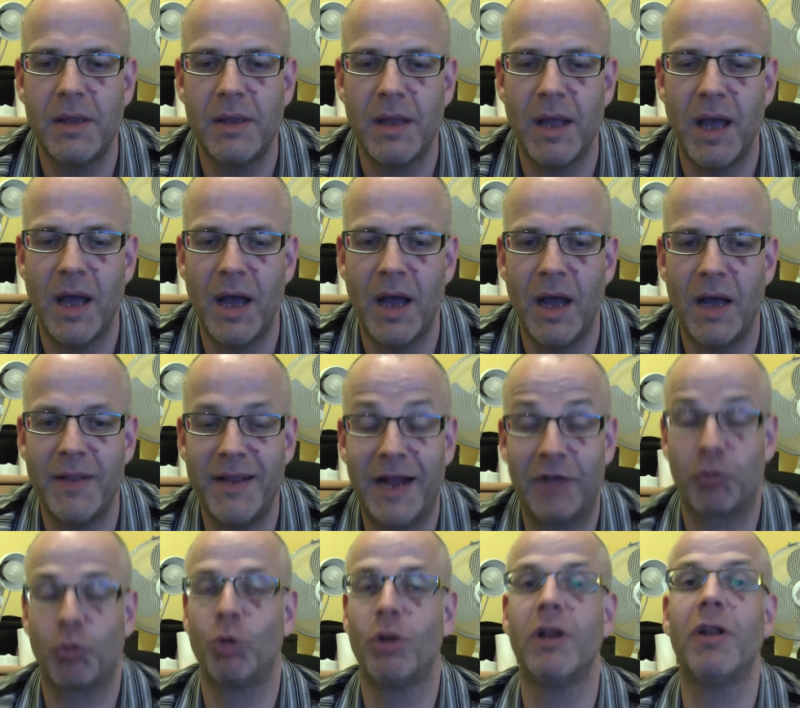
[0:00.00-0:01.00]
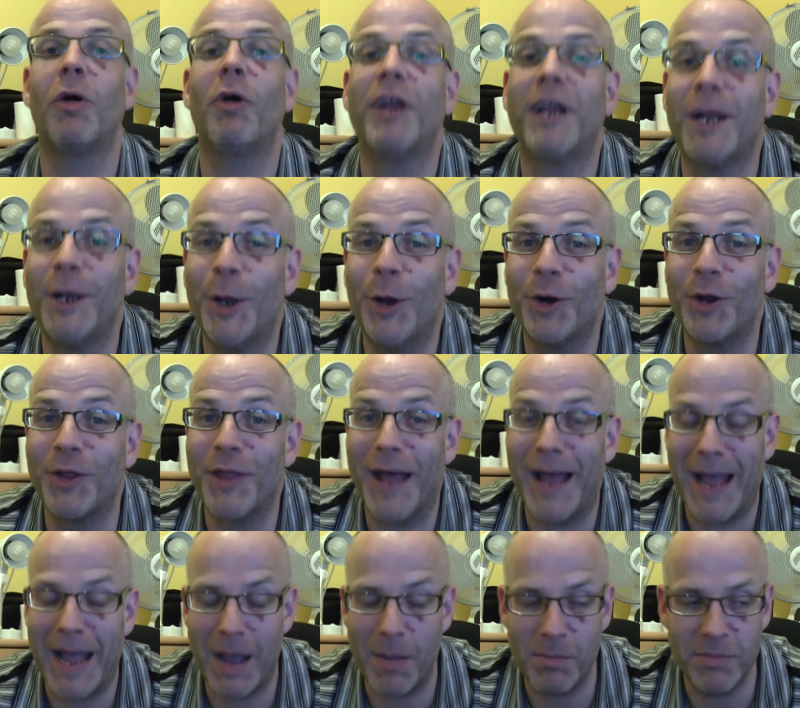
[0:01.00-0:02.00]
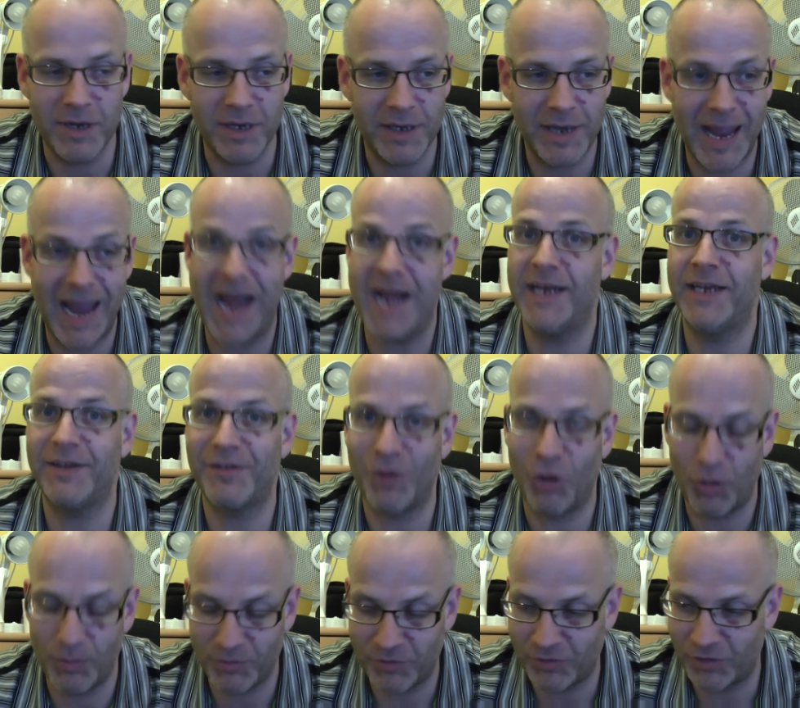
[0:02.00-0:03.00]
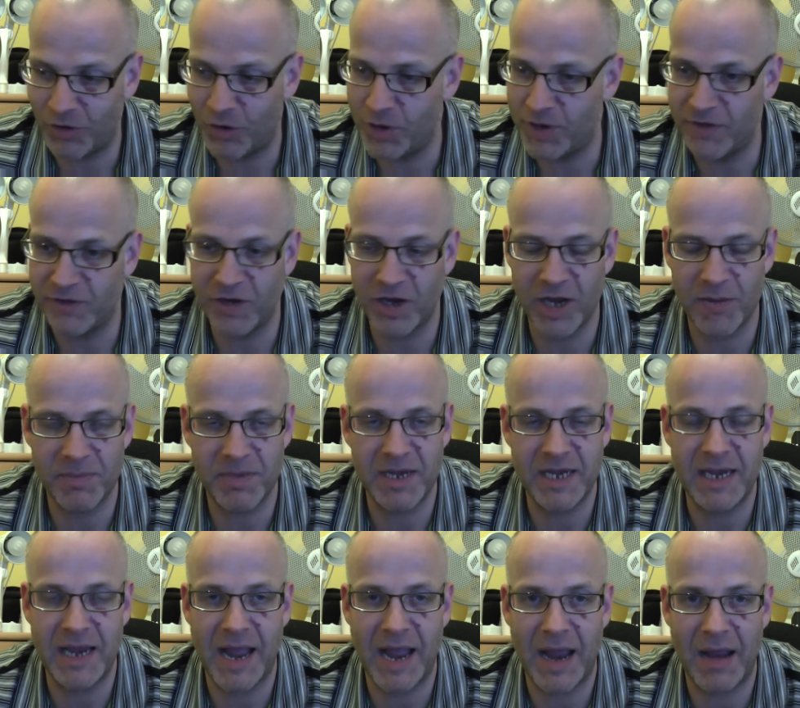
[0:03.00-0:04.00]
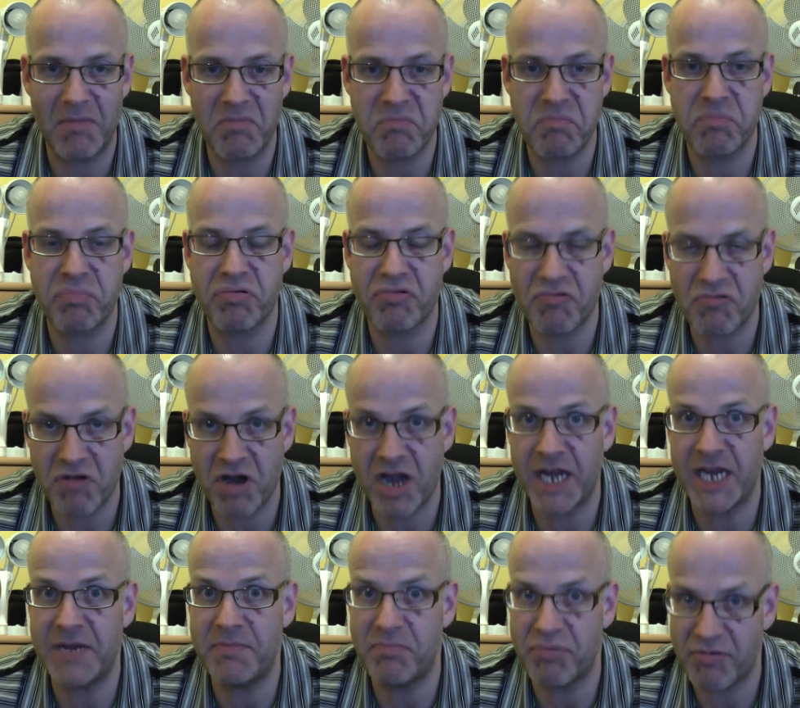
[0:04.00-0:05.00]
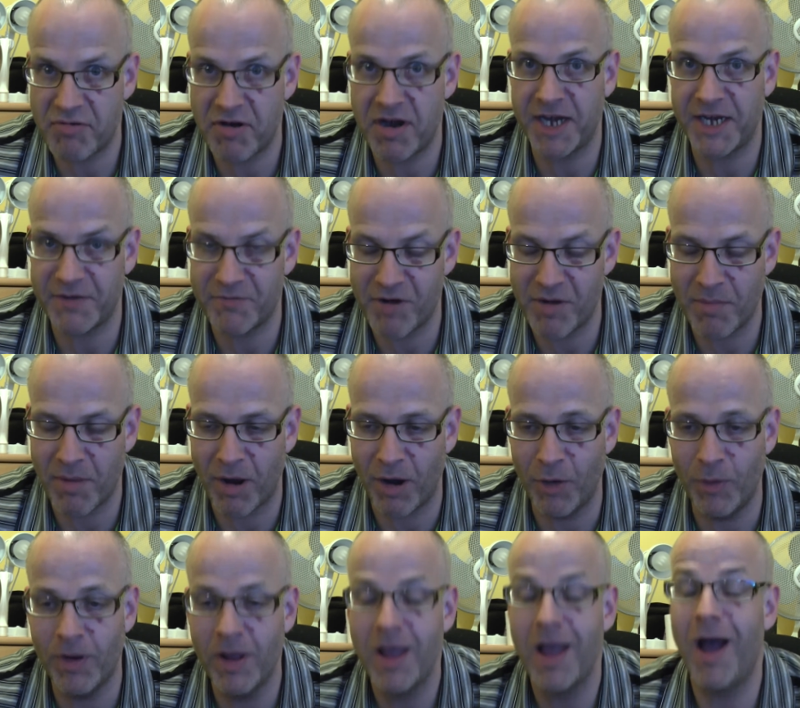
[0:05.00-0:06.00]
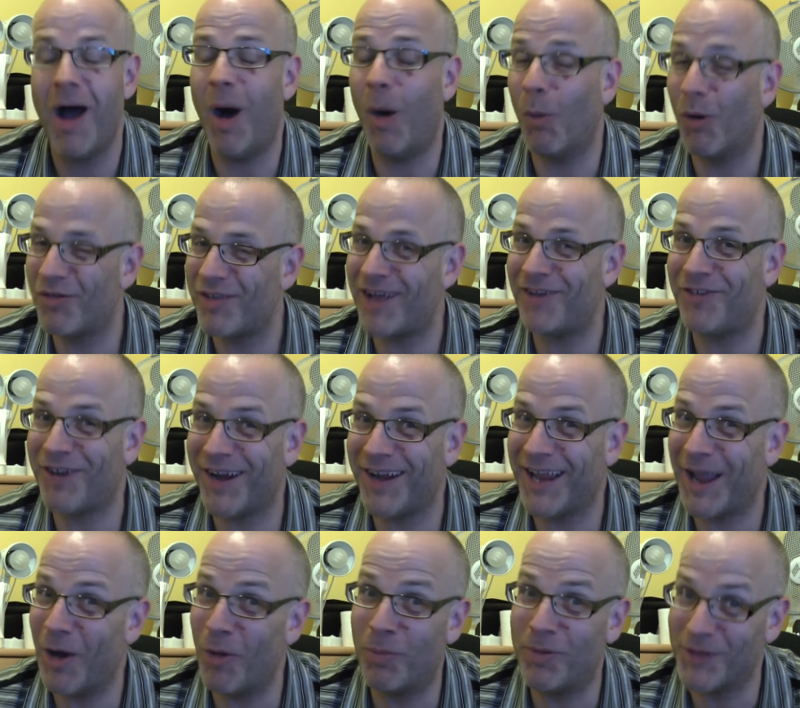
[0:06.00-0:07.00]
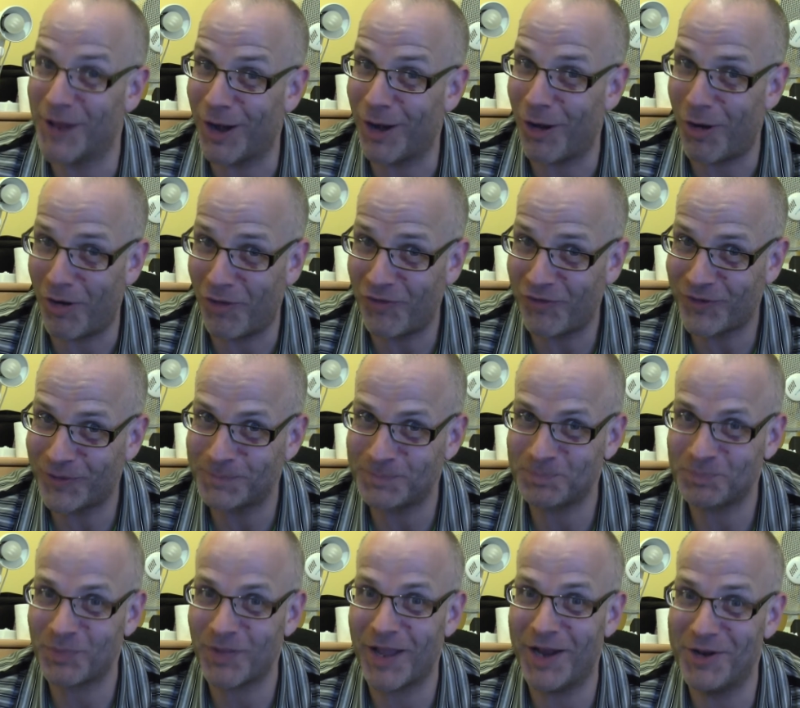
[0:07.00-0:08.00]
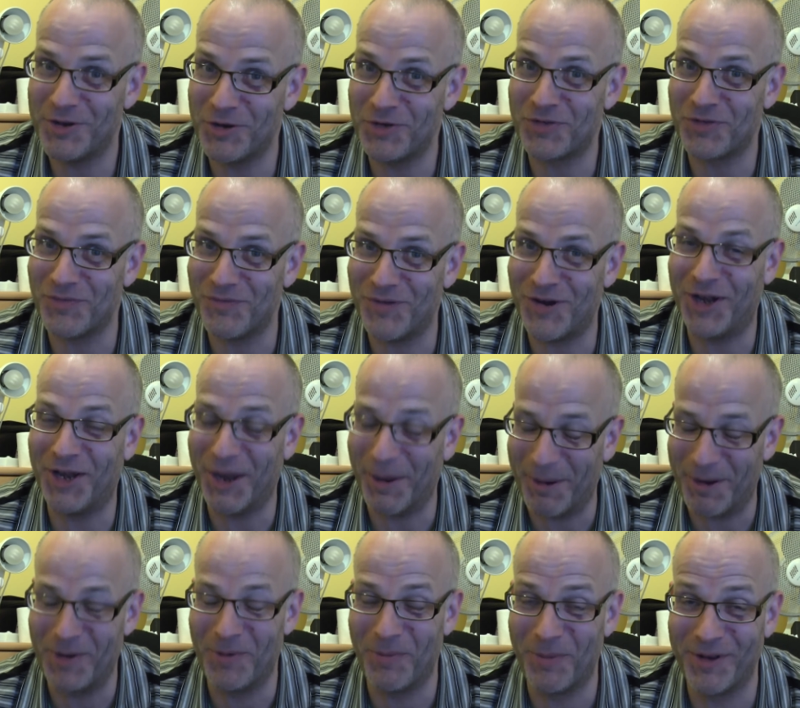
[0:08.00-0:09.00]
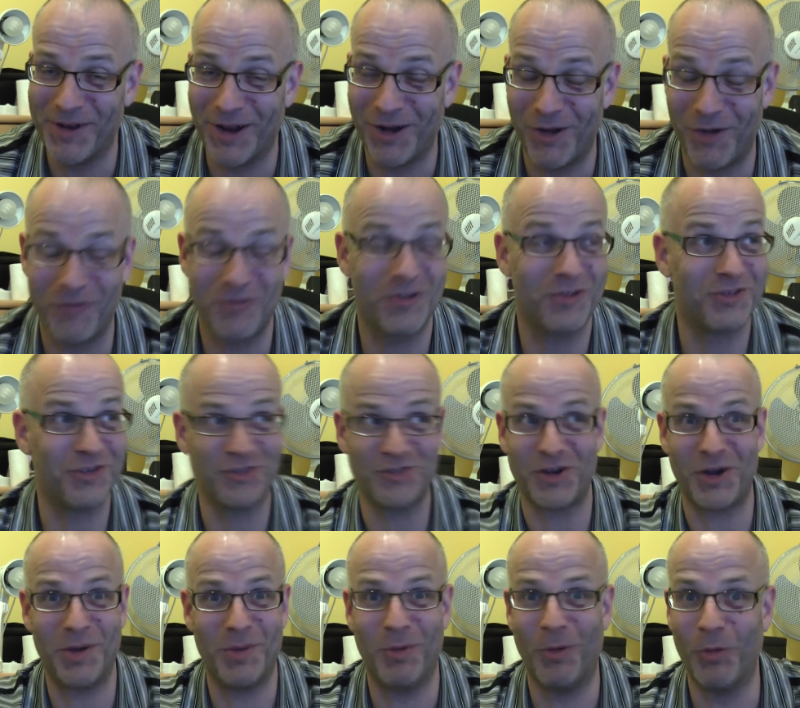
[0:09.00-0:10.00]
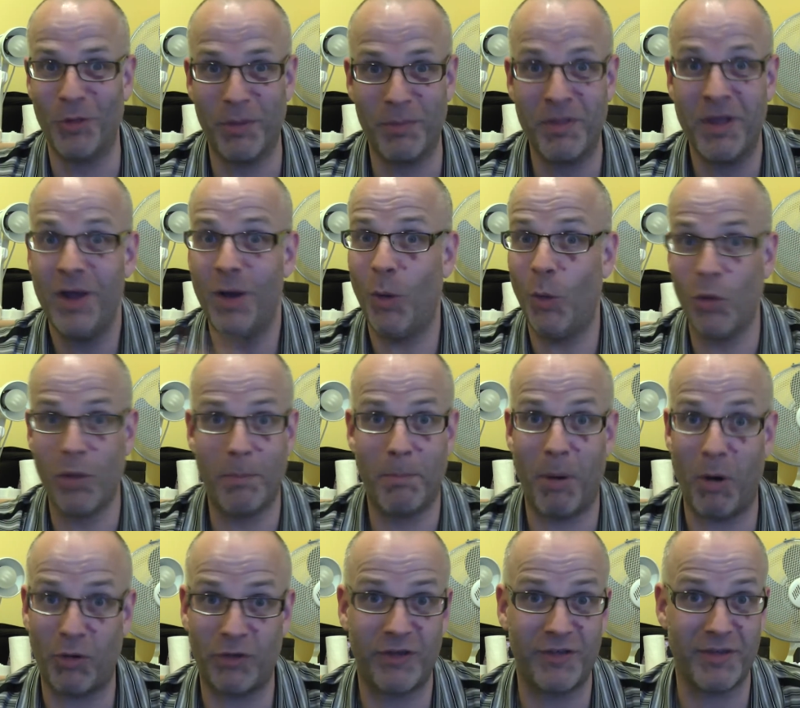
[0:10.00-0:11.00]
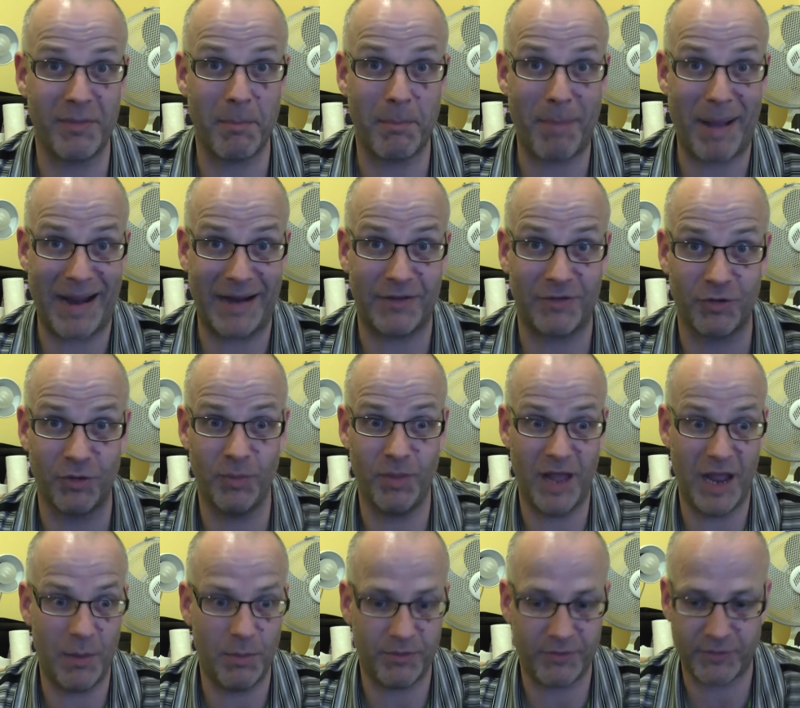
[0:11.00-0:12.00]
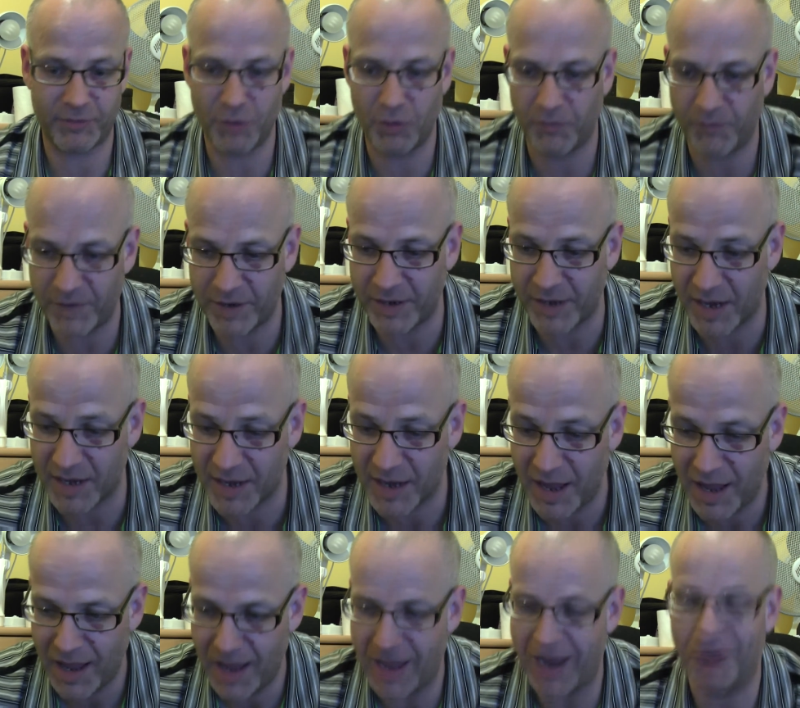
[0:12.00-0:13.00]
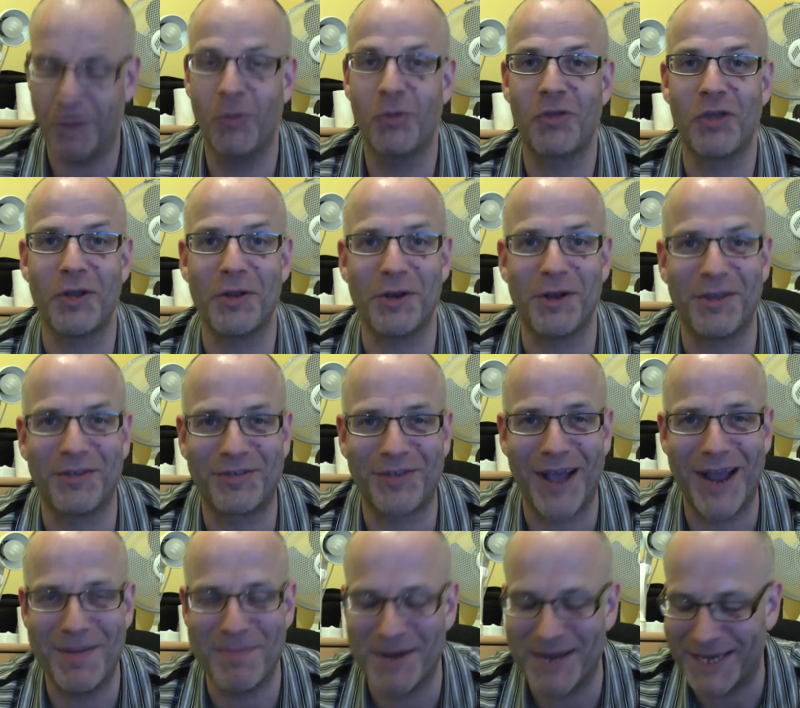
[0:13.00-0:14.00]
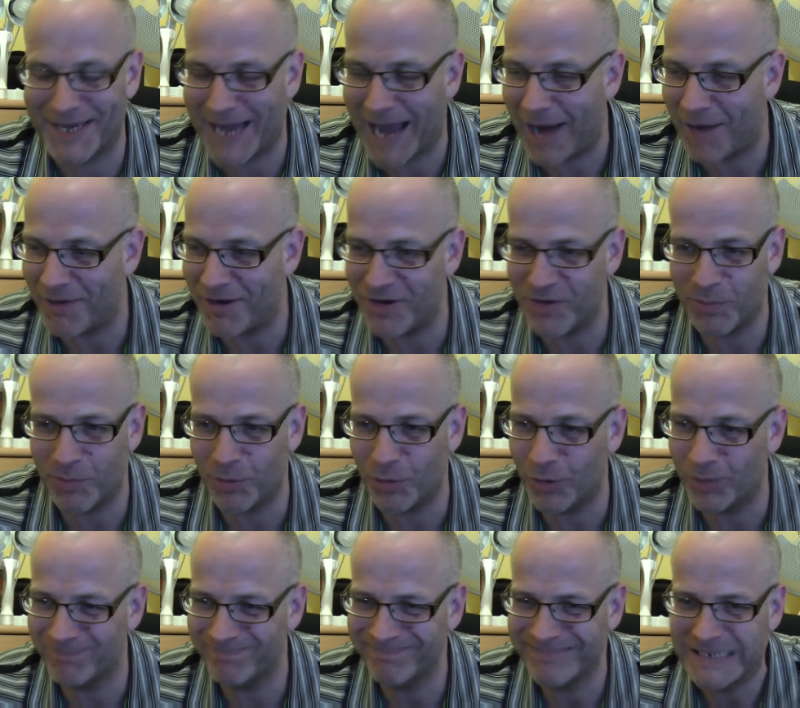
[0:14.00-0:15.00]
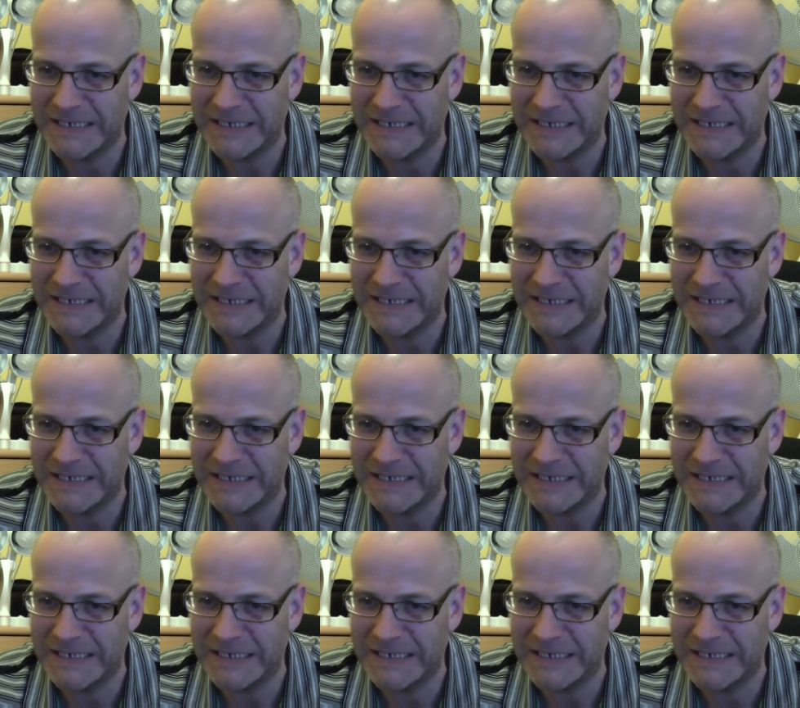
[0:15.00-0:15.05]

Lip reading: the actual likelihood of that happening anytime soon is going to be pretty remote. I was actually going to get up in the loft and do some videoing up in the loft, just to show you all the boxes and bags up there with stuff in, and also did the same in the garage, but